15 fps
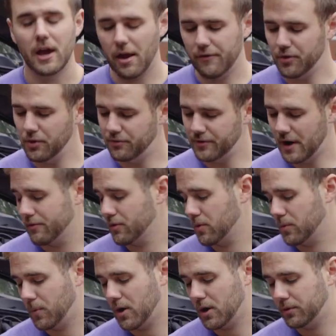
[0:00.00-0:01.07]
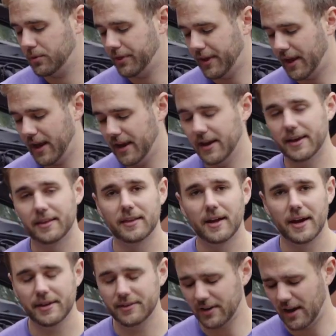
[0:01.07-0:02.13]
If you've never worked with AN
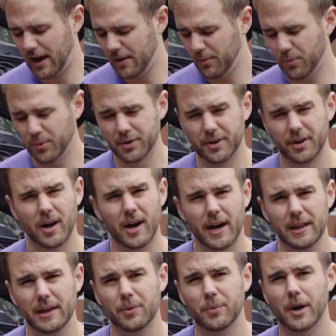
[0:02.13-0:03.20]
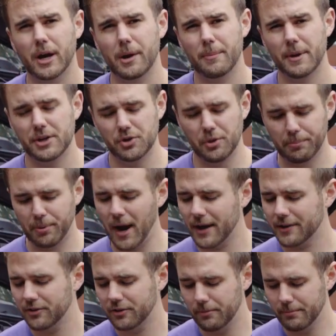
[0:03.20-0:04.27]
lines, I would highly recommend you
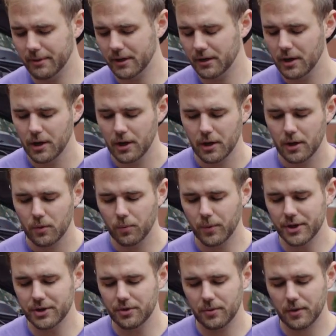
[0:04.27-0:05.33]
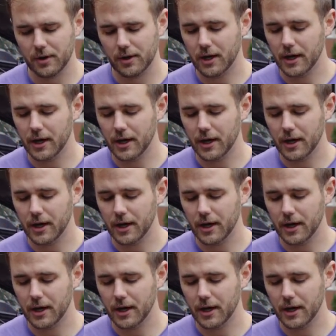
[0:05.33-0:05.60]
practice a bit. When you are